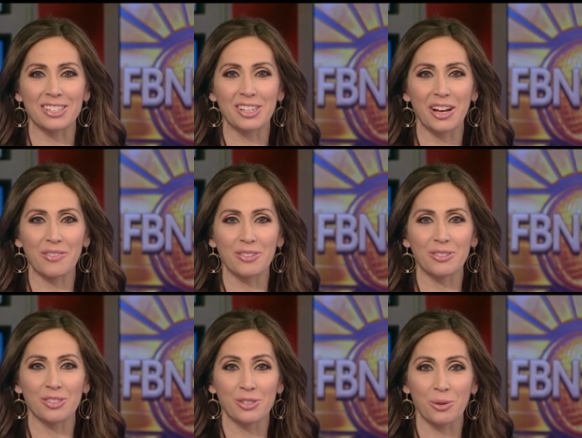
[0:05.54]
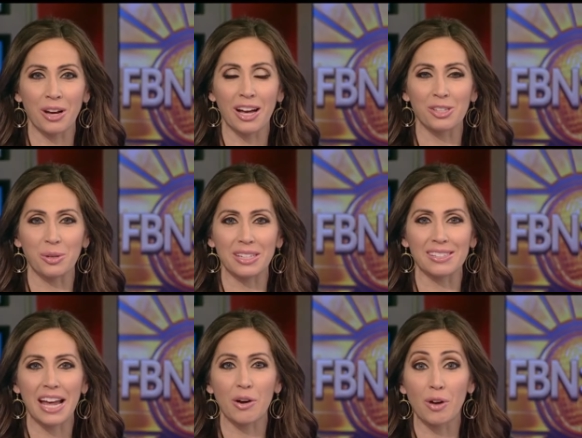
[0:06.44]
Duff join
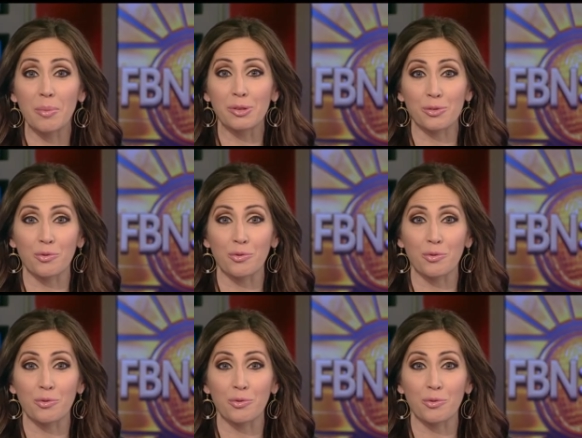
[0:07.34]
us now. Robin is a